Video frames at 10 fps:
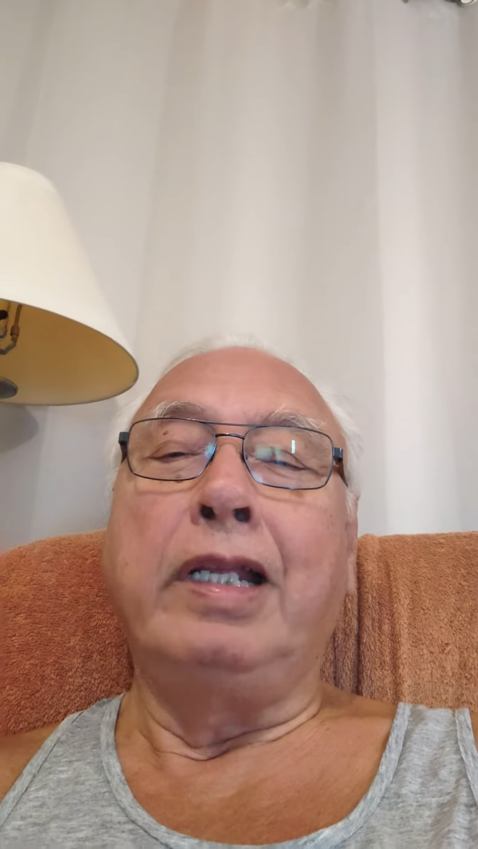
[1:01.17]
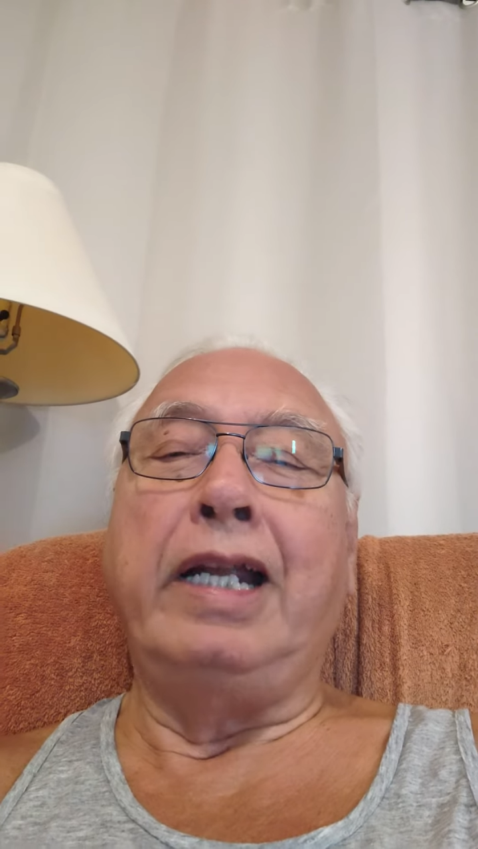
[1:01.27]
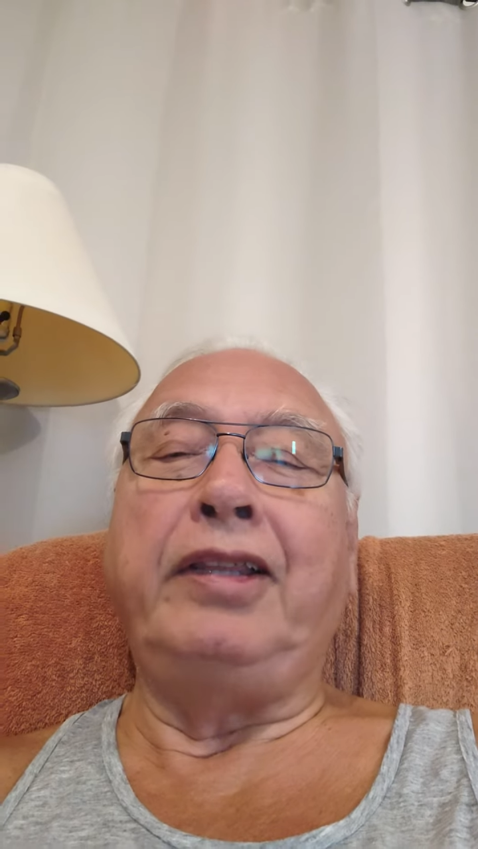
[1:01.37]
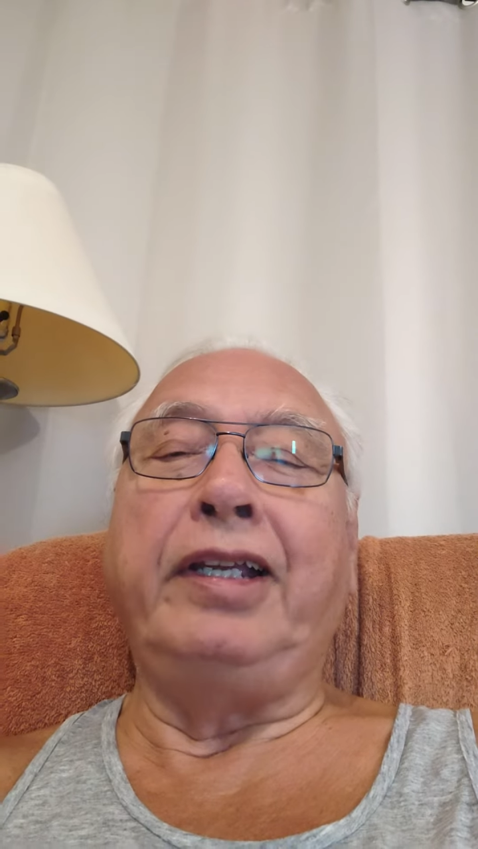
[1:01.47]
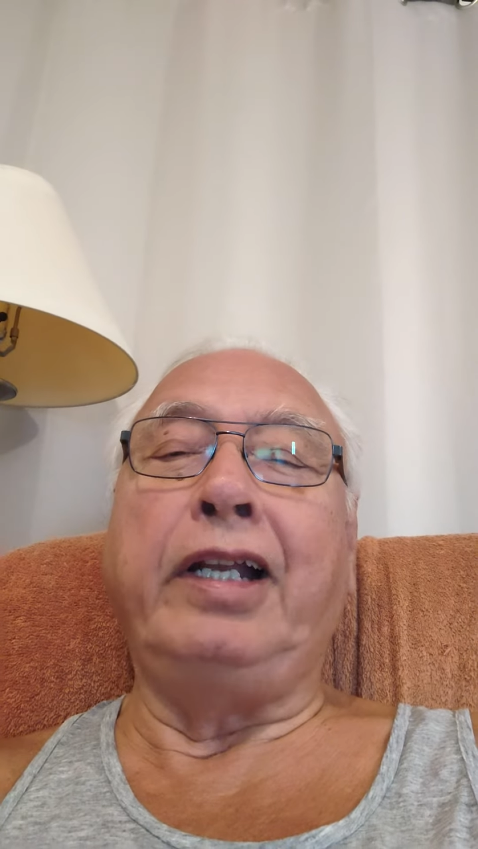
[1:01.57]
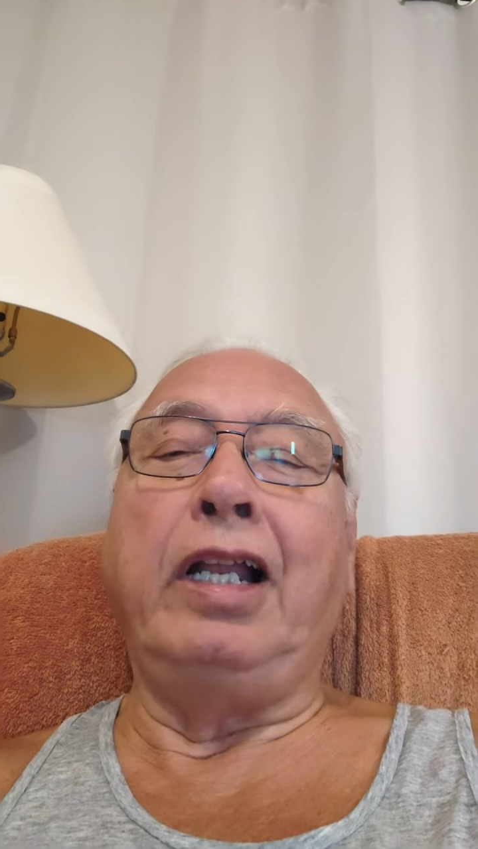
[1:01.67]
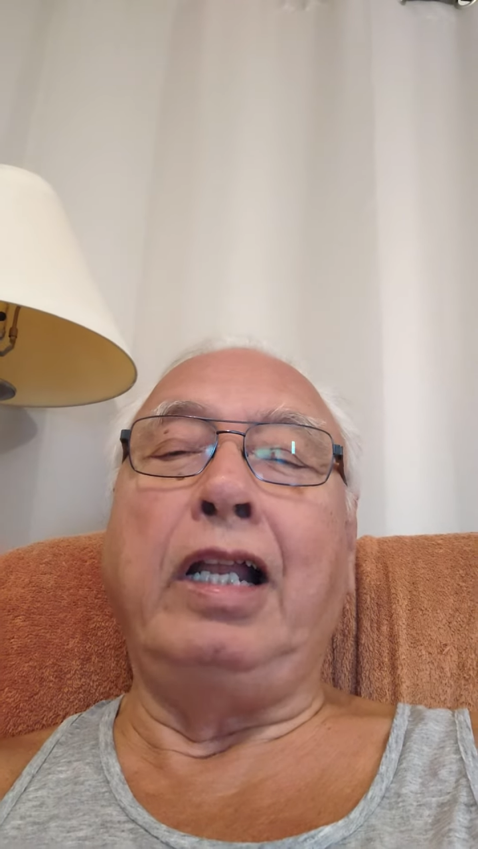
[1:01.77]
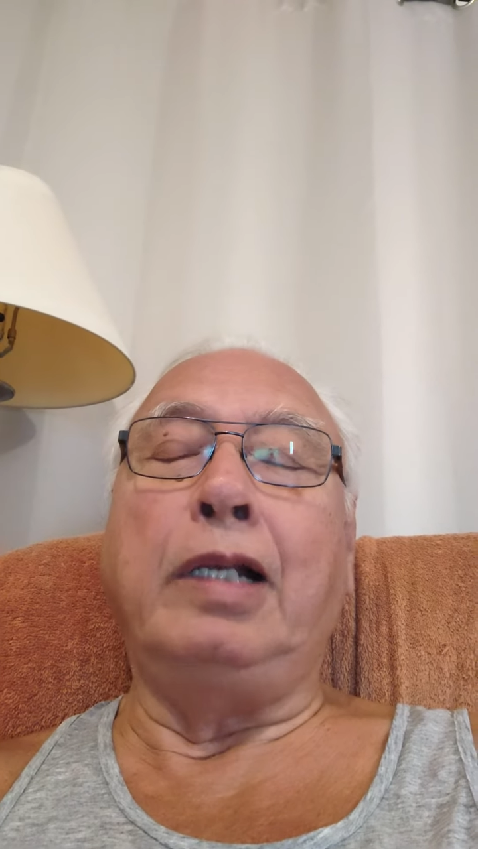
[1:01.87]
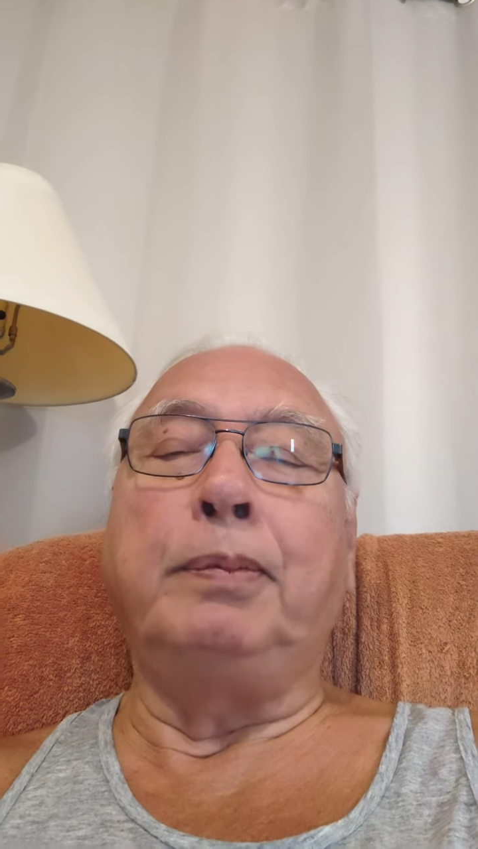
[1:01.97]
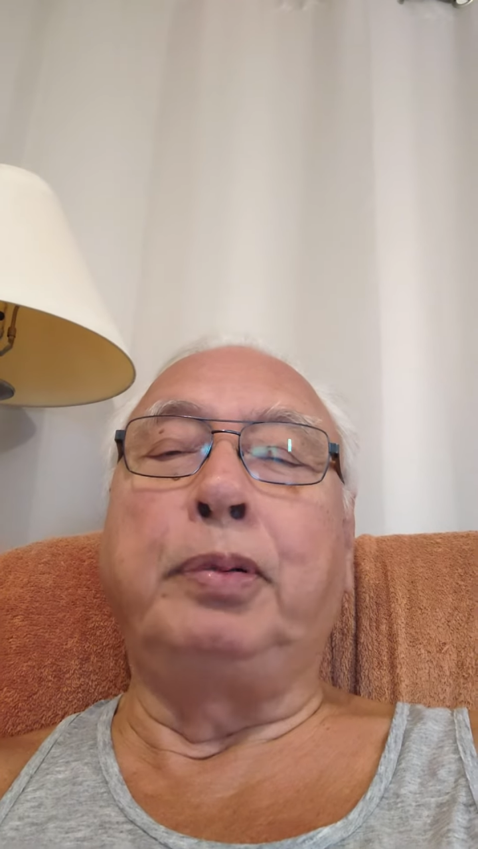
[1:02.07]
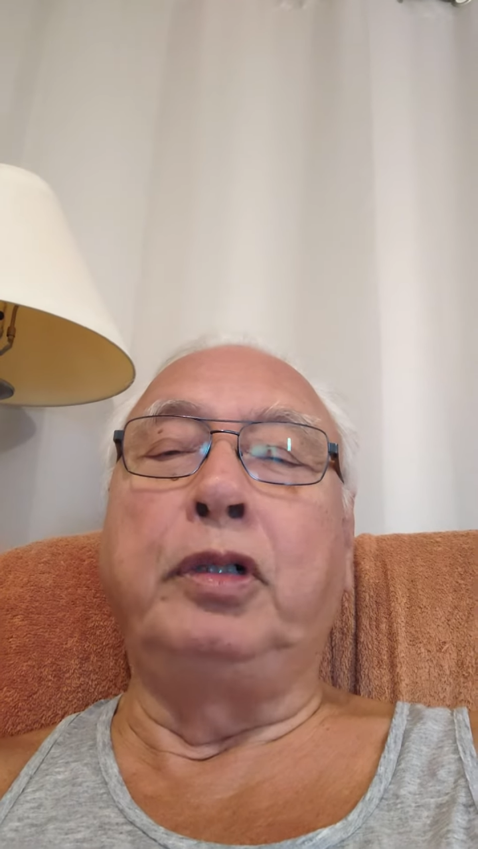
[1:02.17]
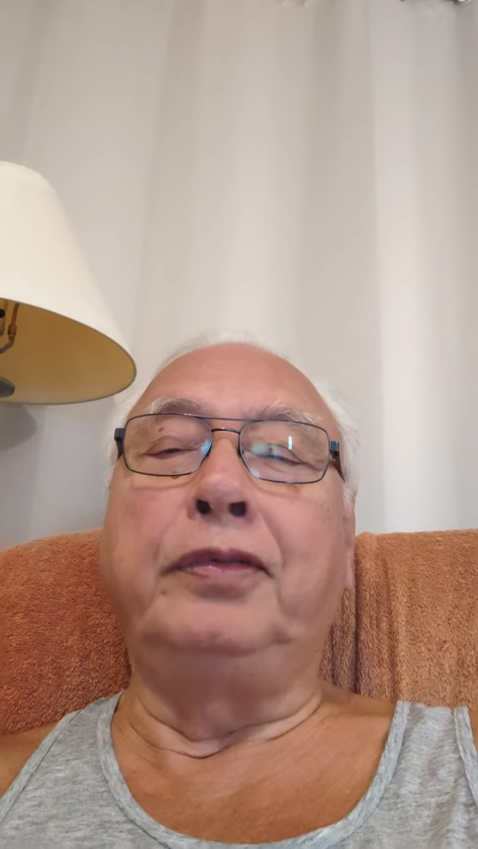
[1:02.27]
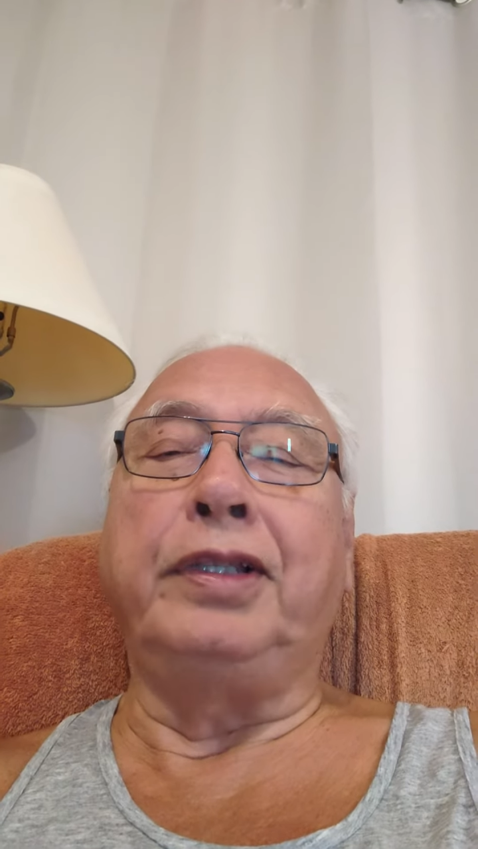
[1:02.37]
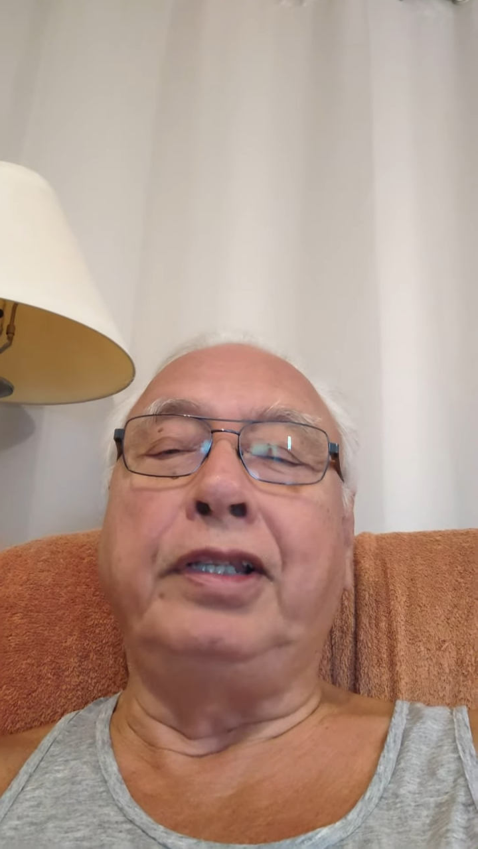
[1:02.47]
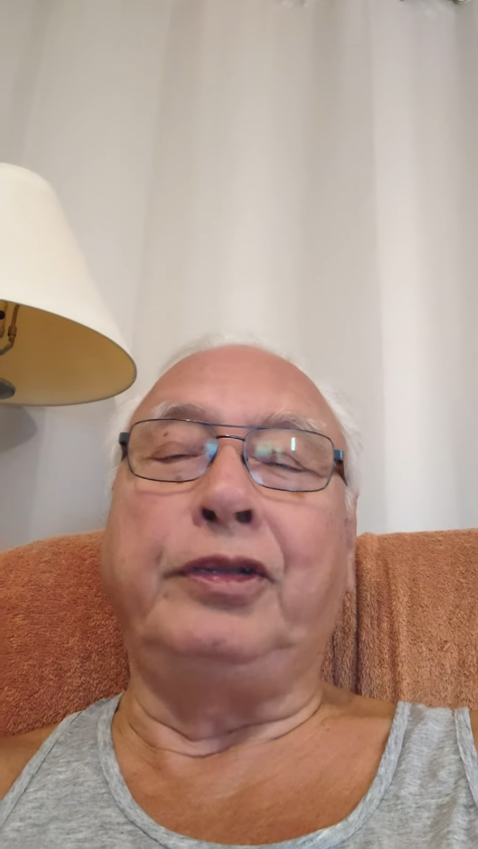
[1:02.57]
And I think, oh, I'll
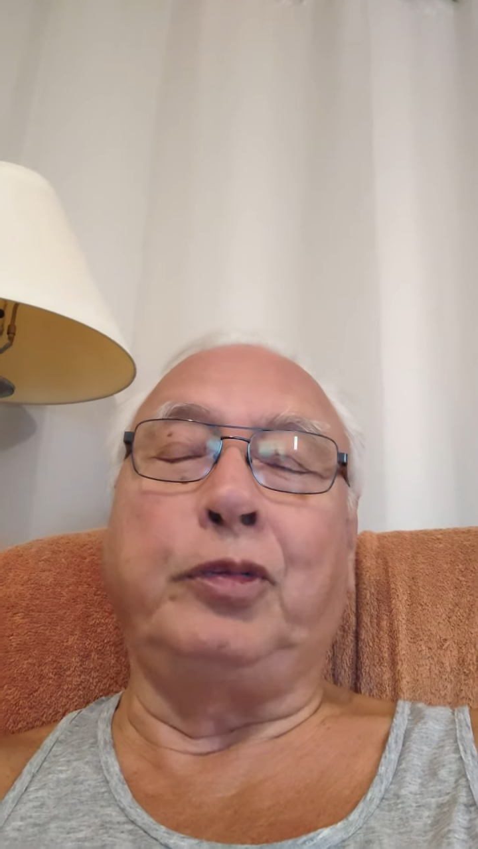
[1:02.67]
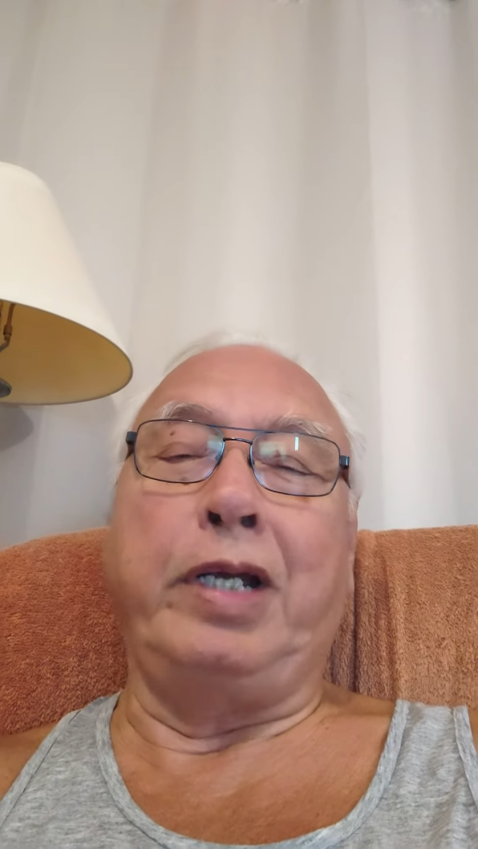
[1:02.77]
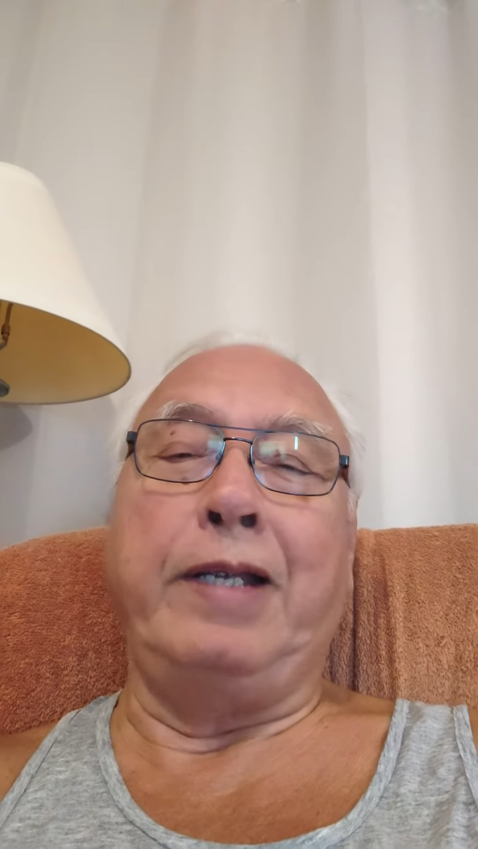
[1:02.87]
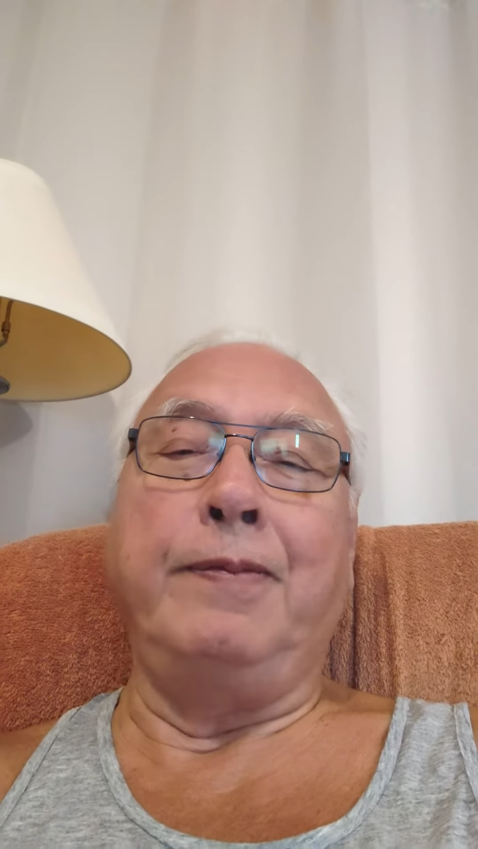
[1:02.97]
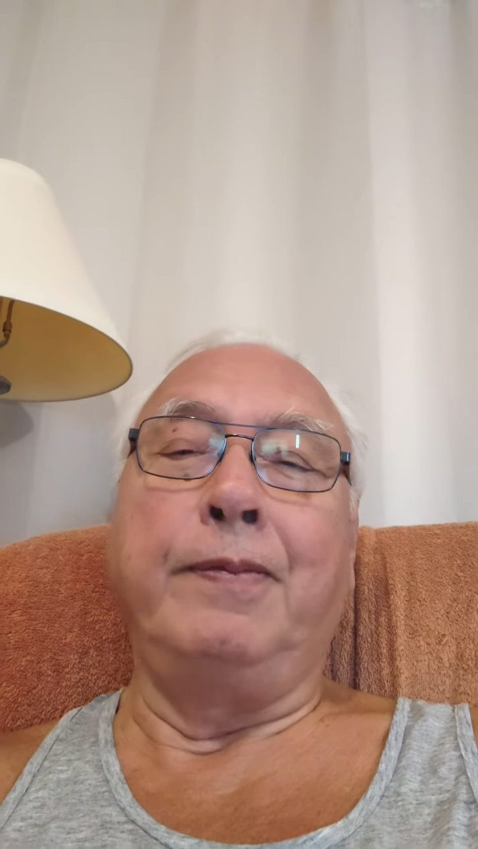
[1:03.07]
improve it this way.